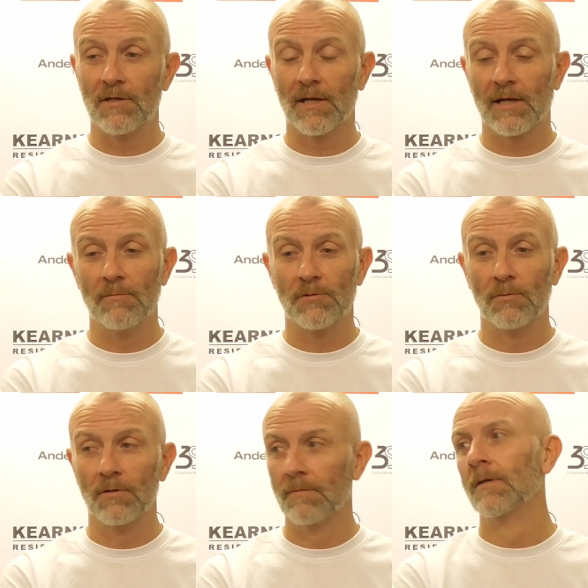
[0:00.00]
it keeps
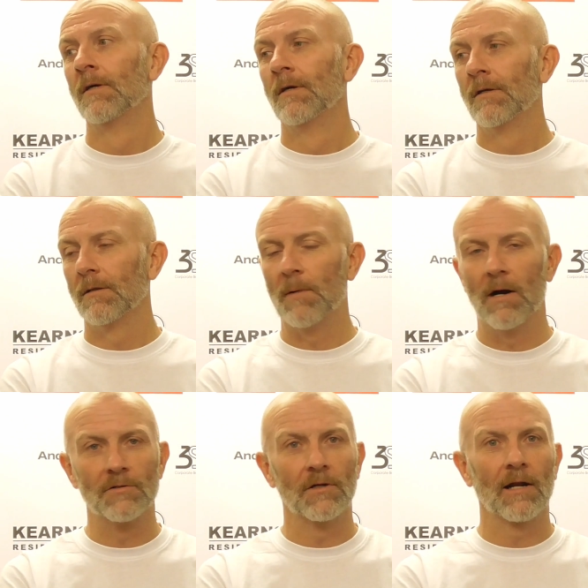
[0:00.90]
all the
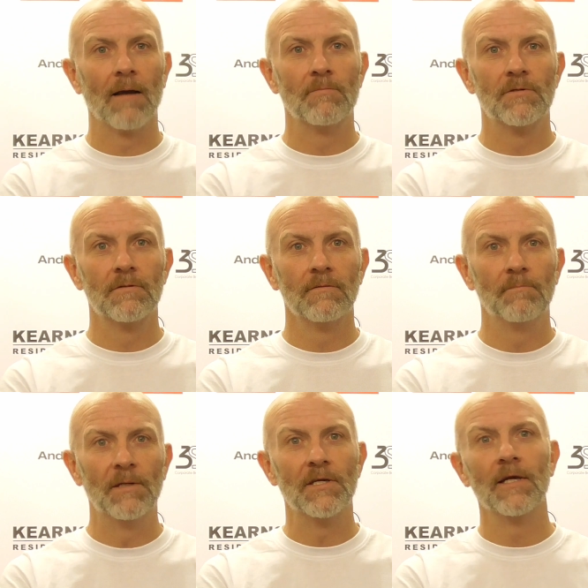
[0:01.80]
bars and clubs
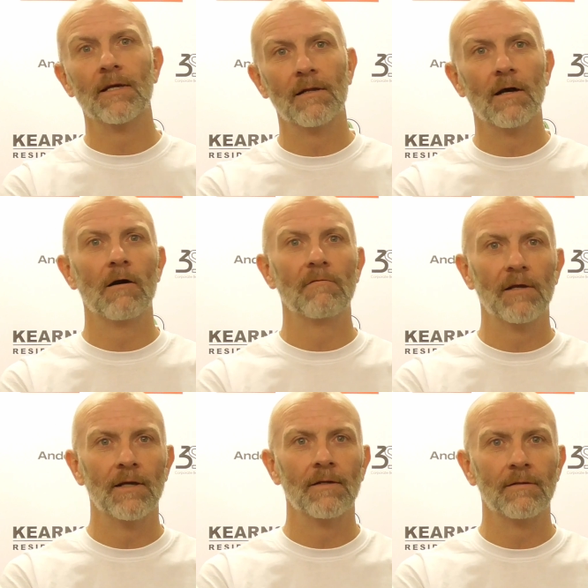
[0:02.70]
busy and
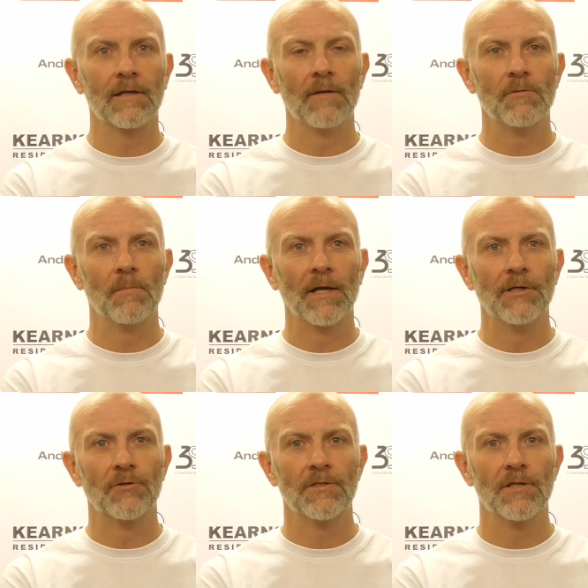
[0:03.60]
lively, and keeps big
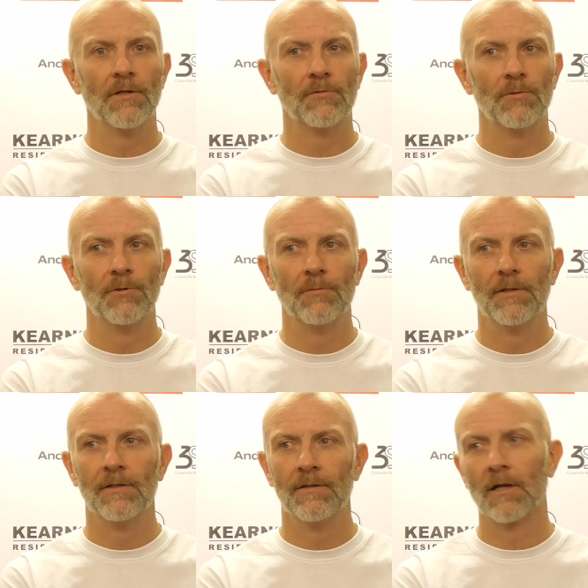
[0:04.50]
interest in the
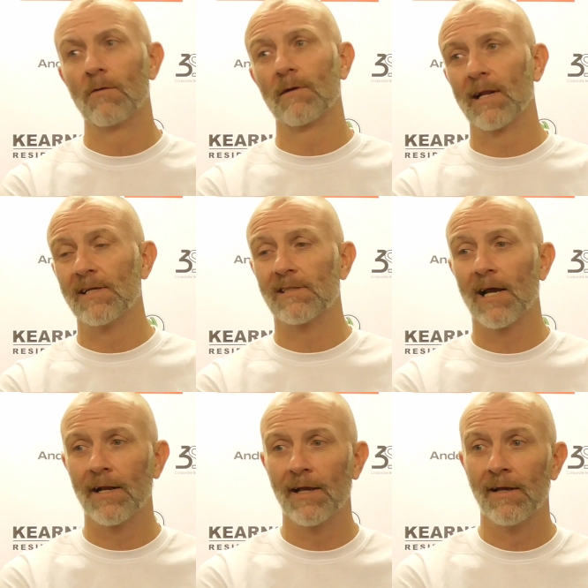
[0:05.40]
tournament. And the longer they
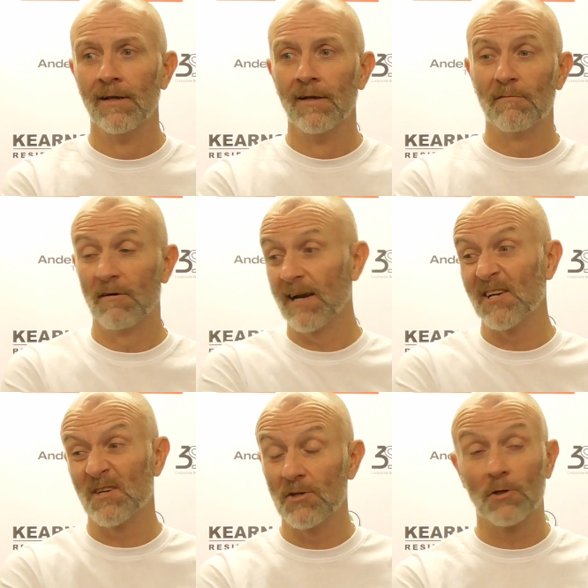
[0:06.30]
stay in it,
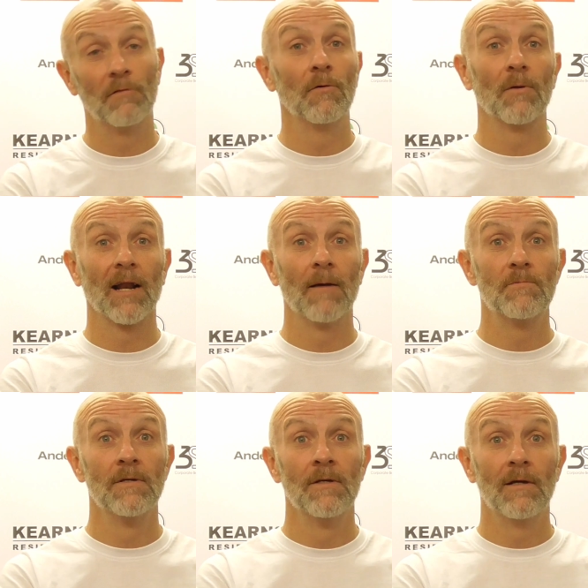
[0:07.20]
financially it's good for all the
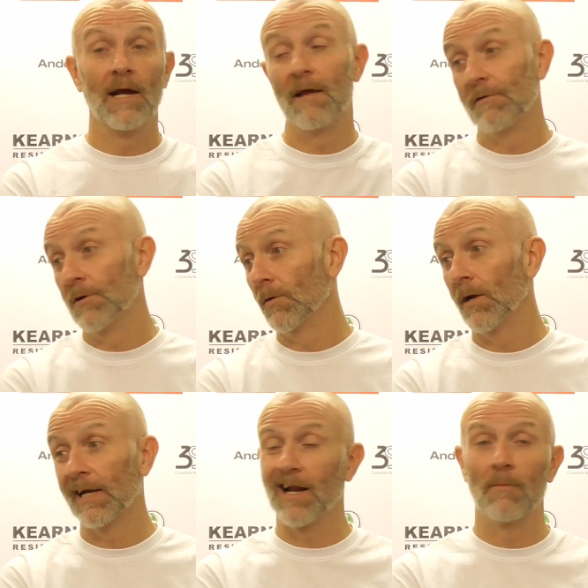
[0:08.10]
clubs, and every
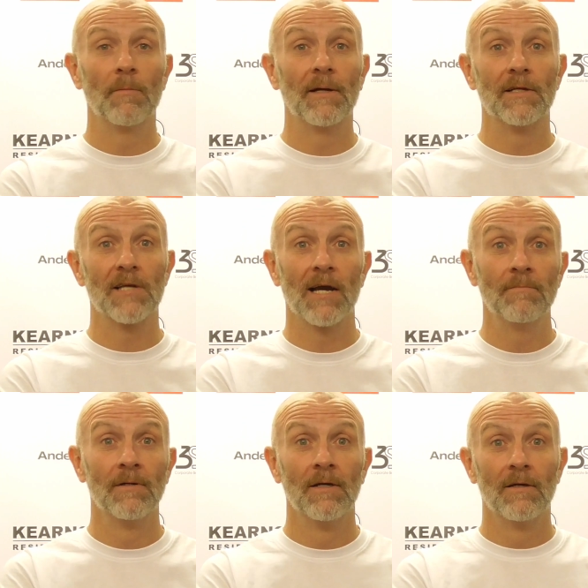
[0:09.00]
non-league club will be the
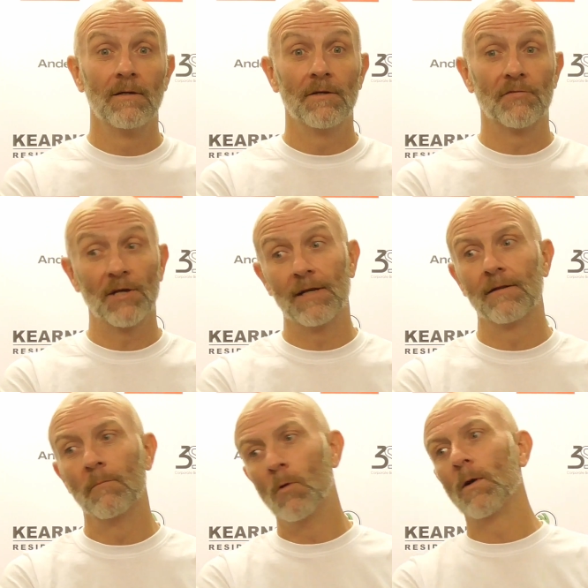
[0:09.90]
same. You've seen them